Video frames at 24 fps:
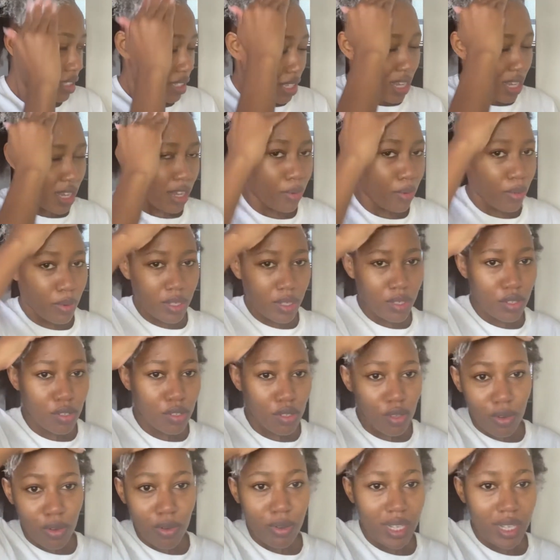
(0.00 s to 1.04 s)
It was
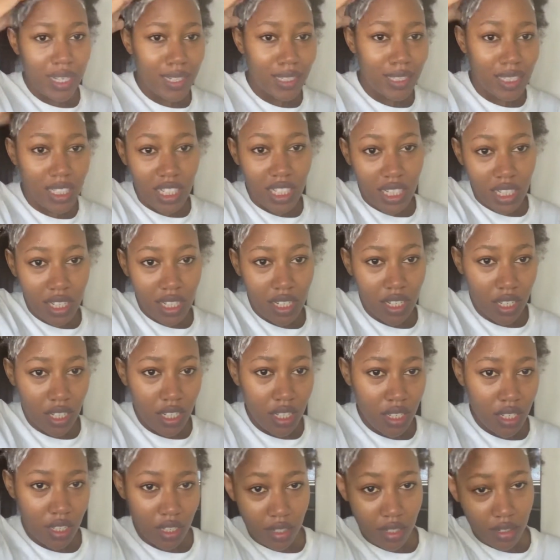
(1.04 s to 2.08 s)
so itchy.
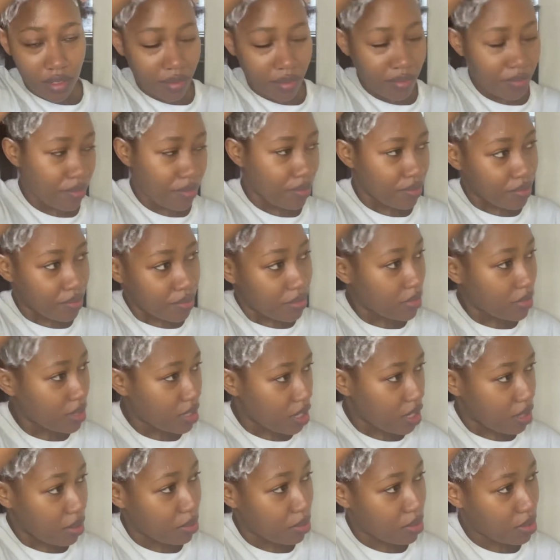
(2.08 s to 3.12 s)

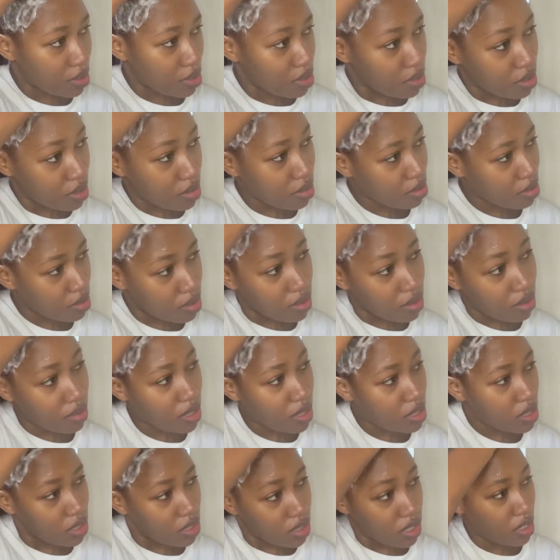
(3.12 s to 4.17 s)
It was so, so
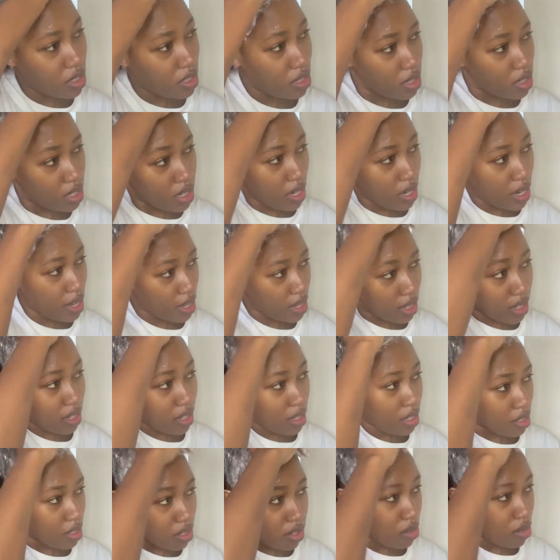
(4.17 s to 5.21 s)
itchy. Like,
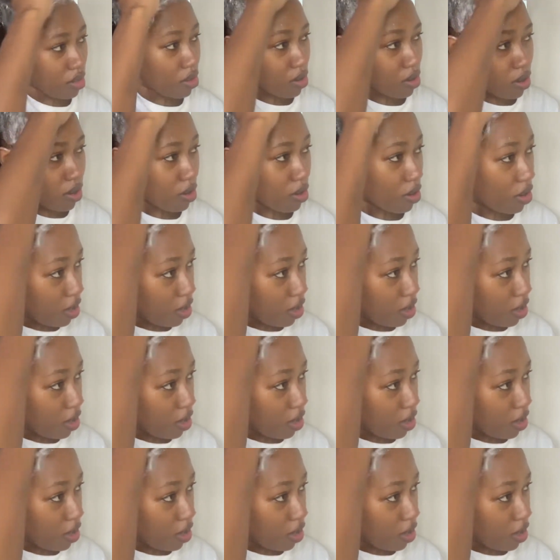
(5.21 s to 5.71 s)
yo,